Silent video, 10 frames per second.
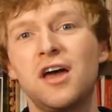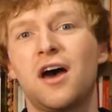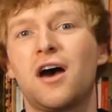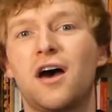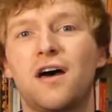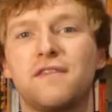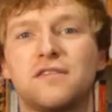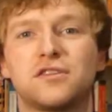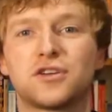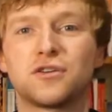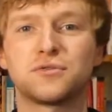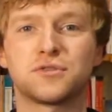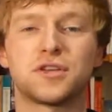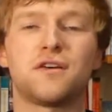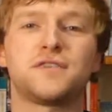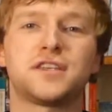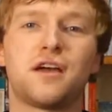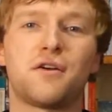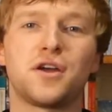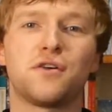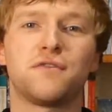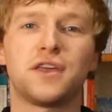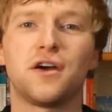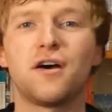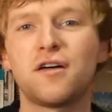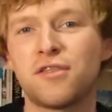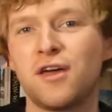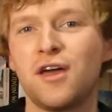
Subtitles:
and then the total surface area of the Earth.